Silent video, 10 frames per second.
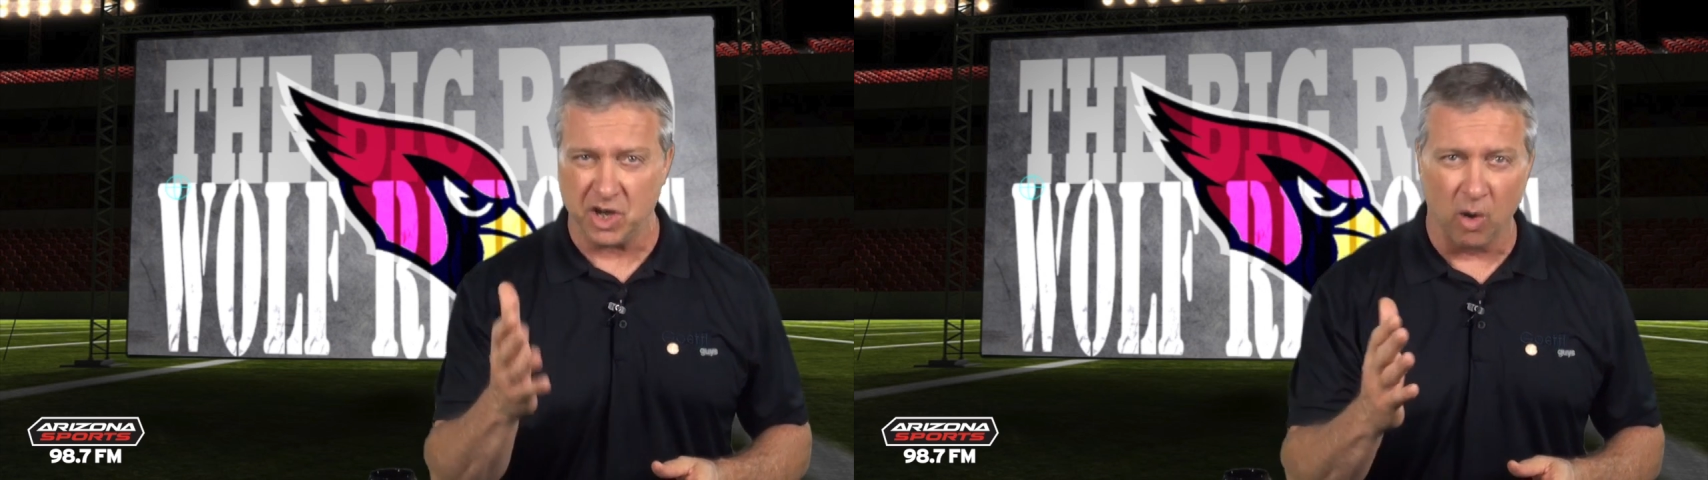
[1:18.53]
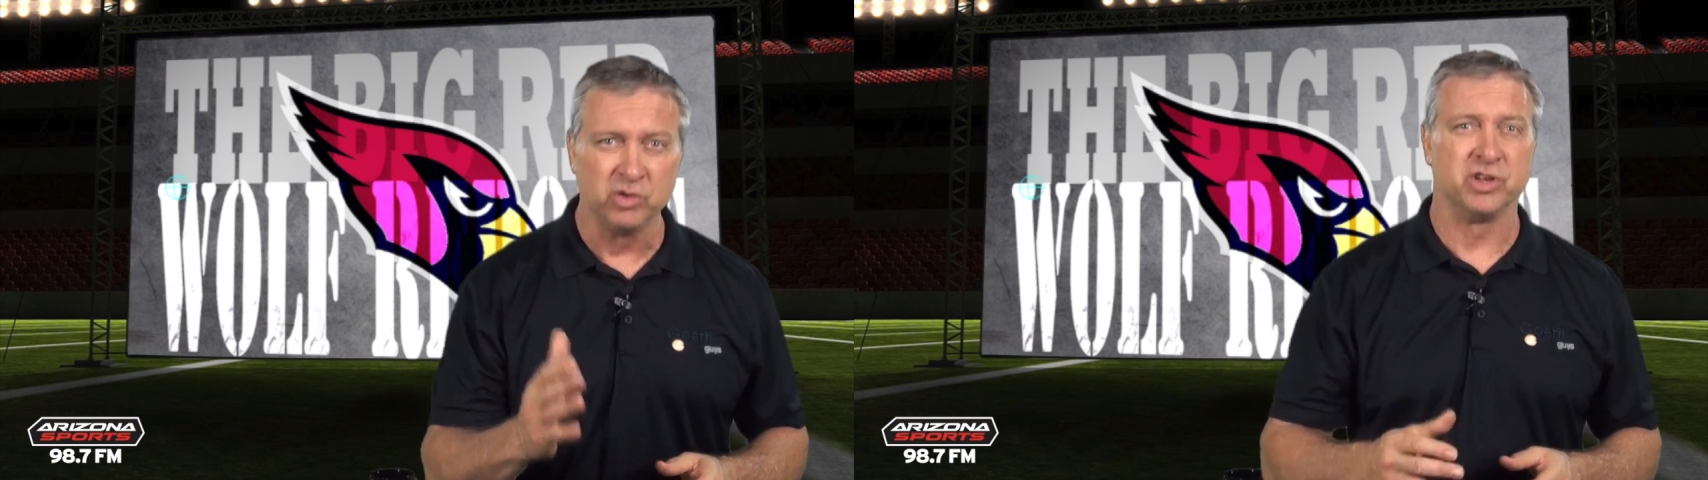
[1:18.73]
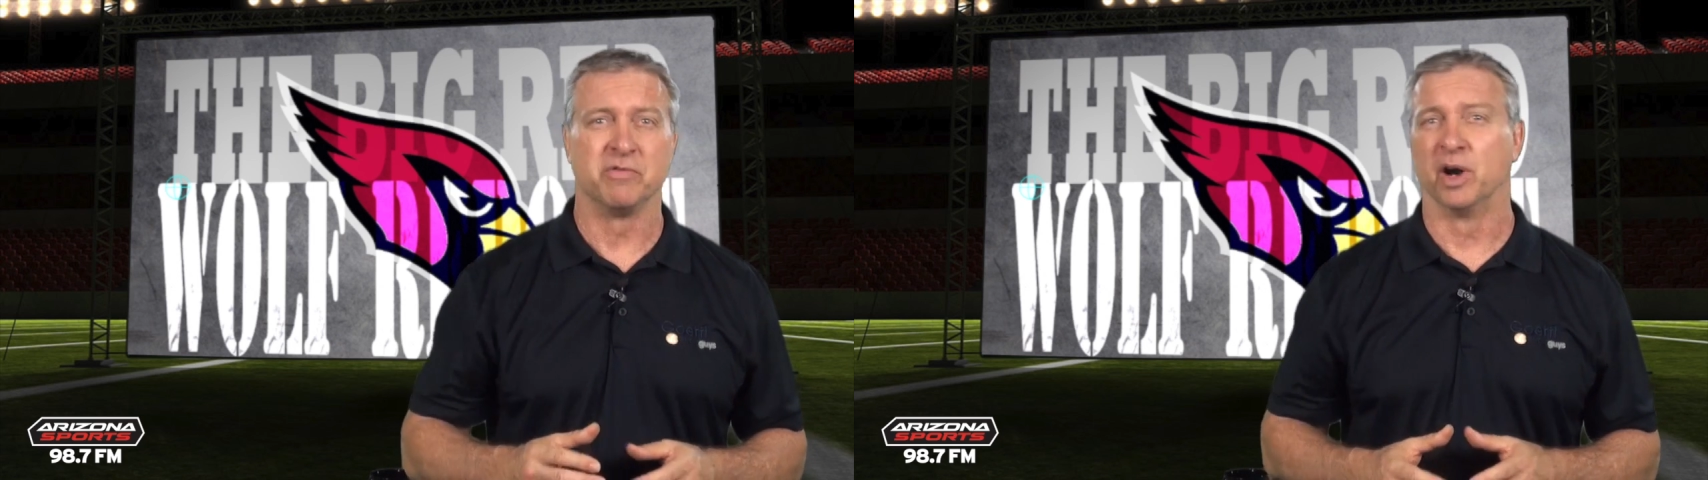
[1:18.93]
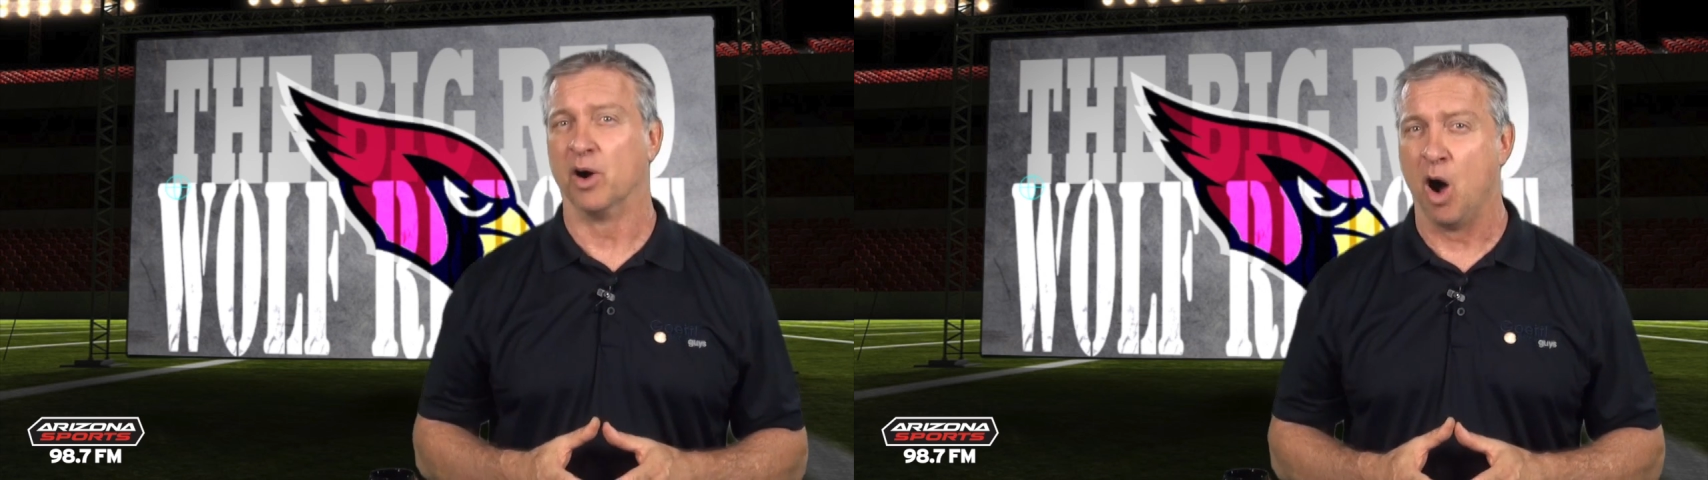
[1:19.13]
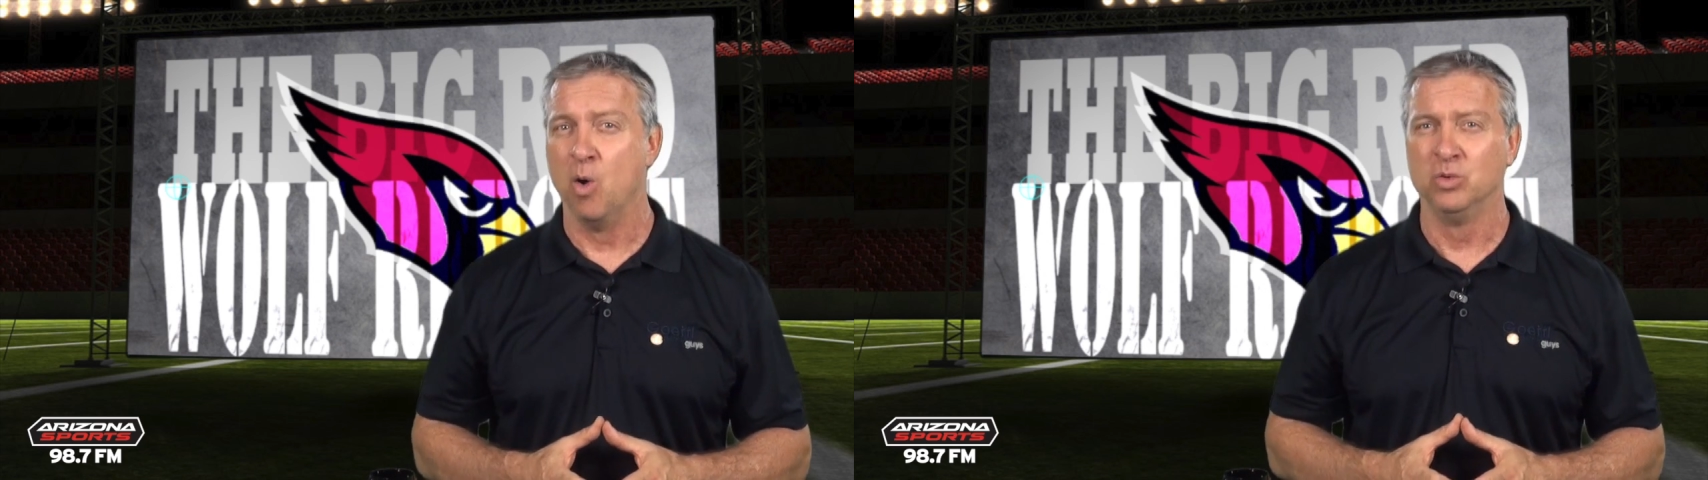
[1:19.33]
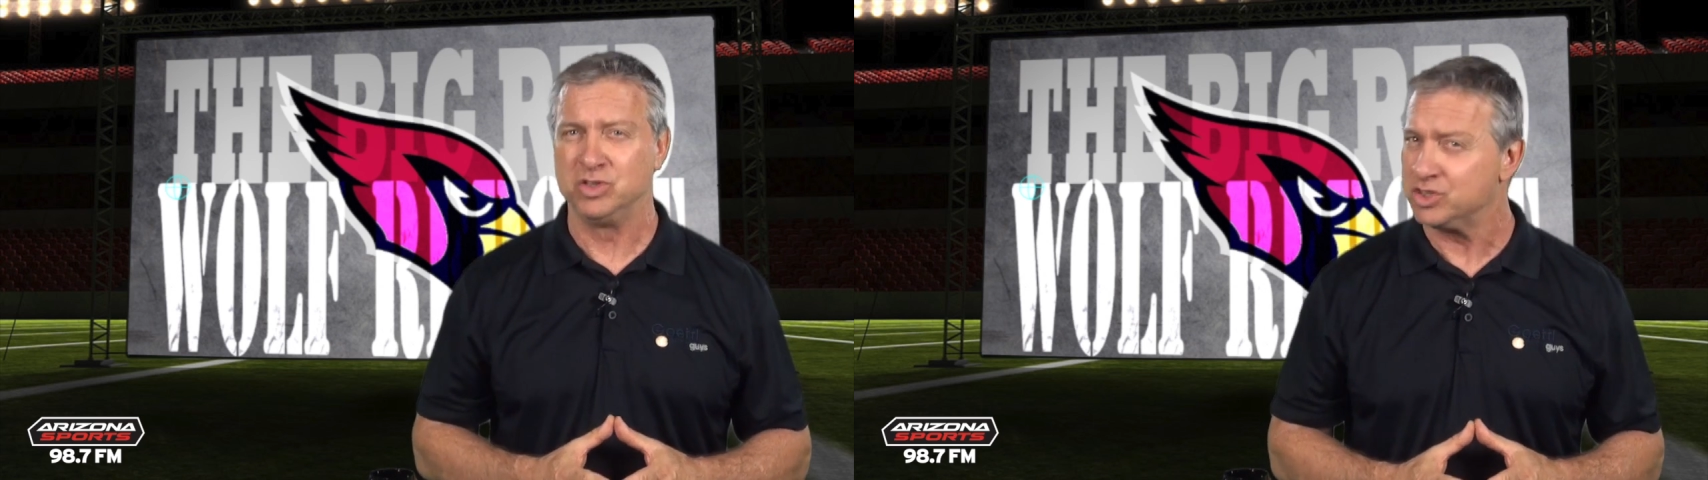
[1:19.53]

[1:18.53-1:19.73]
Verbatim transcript: dose of their own